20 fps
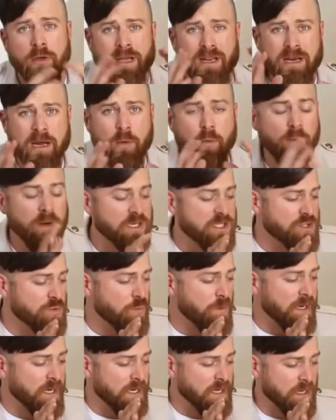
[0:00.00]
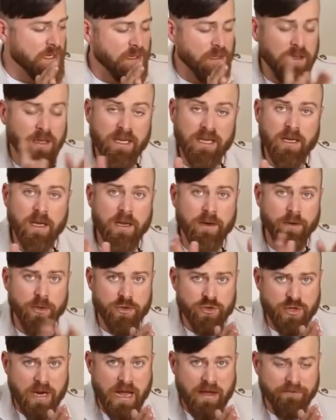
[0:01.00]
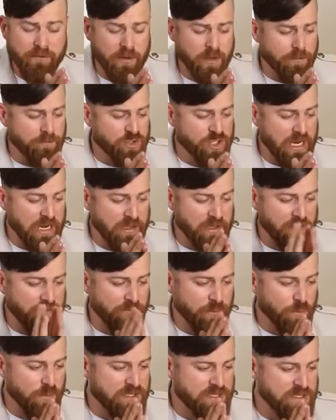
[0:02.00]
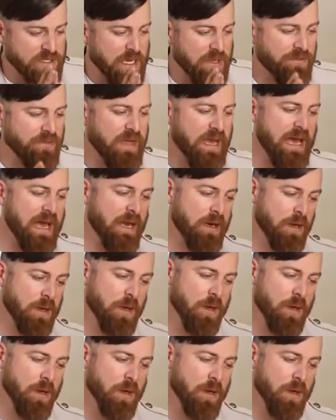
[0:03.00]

Okay, now once we click on our traffic objective and we set that,